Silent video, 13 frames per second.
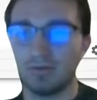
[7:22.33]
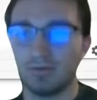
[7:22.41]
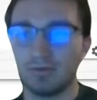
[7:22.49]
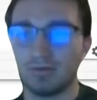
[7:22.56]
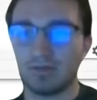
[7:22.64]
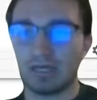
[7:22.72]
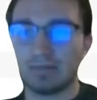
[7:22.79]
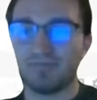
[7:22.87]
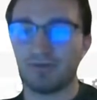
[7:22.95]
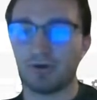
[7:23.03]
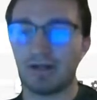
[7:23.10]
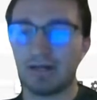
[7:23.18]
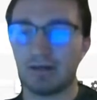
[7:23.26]
the type of
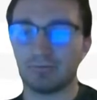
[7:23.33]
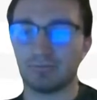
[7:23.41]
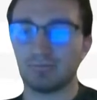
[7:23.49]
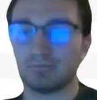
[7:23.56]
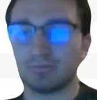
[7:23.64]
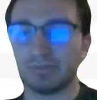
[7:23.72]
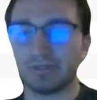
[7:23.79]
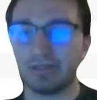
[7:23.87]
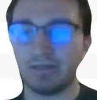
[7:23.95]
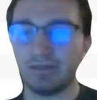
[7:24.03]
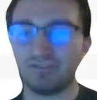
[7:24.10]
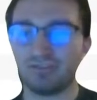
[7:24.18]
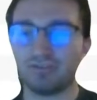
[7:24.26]
our out
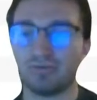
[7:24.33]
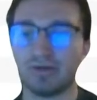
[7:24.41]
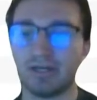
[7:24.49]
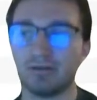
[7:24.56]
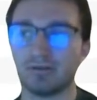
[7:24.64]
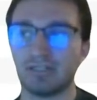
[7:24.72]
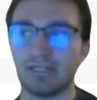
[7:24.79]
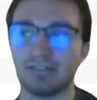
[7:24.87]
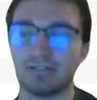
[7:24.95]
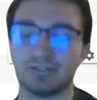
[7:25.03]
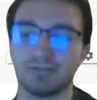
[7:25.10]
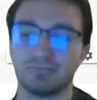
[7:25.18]
is just a regular tensor.